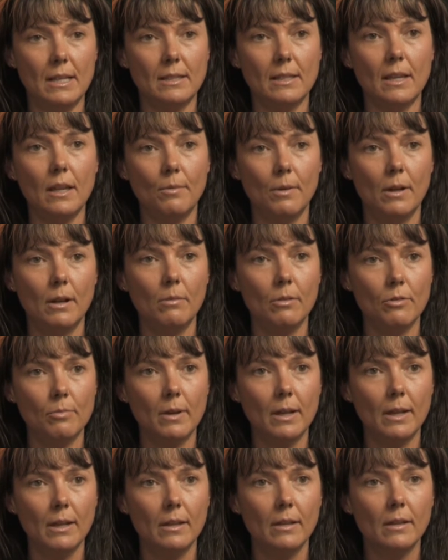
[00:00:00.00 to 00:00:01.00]
sat well with
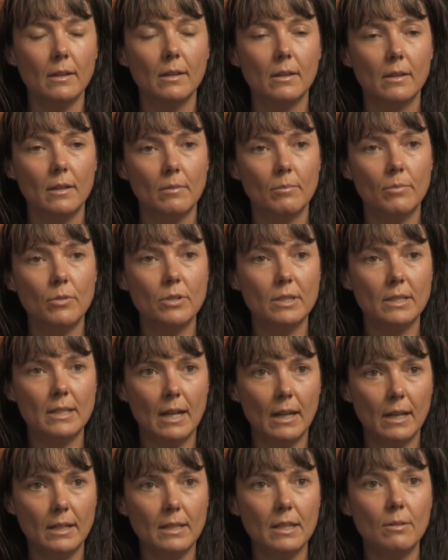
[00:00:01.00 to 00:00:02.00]
my
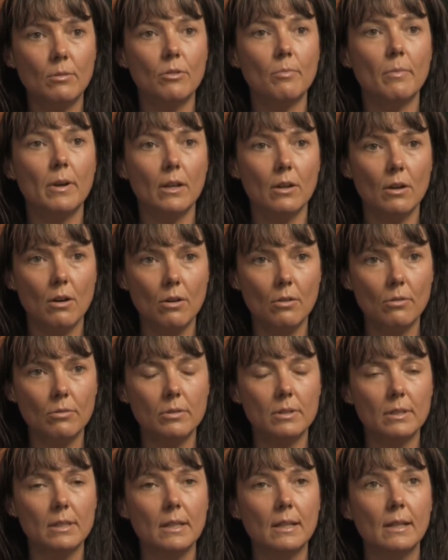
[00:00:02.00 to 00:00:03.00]
personality, with my
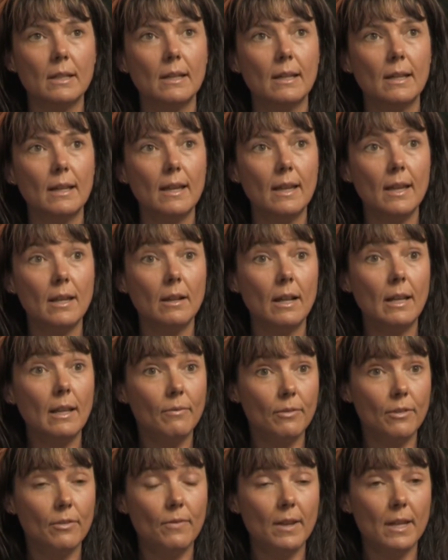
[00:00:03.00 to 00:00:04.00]
goals. And I
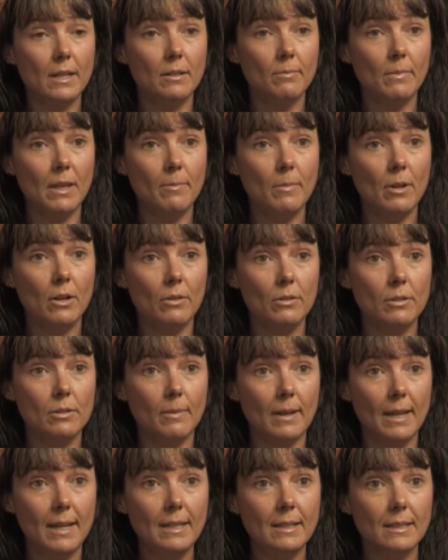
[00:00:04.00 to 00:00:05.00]
loved the fact it made me lose
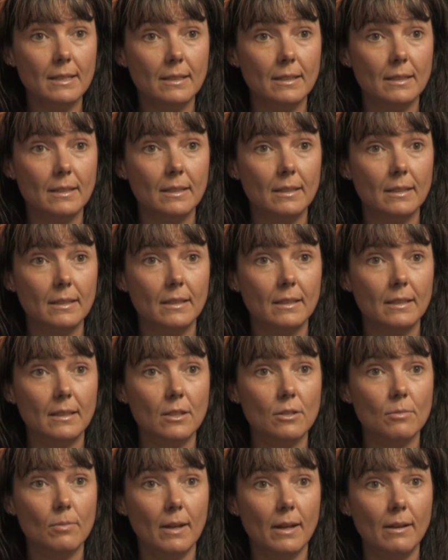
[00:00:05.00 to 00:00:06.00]
weight
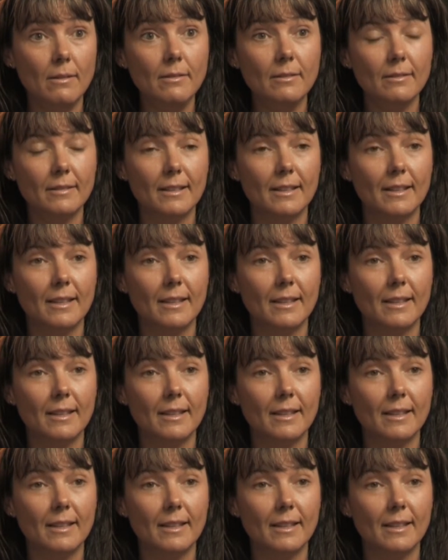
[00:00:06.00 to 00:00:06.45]
as well.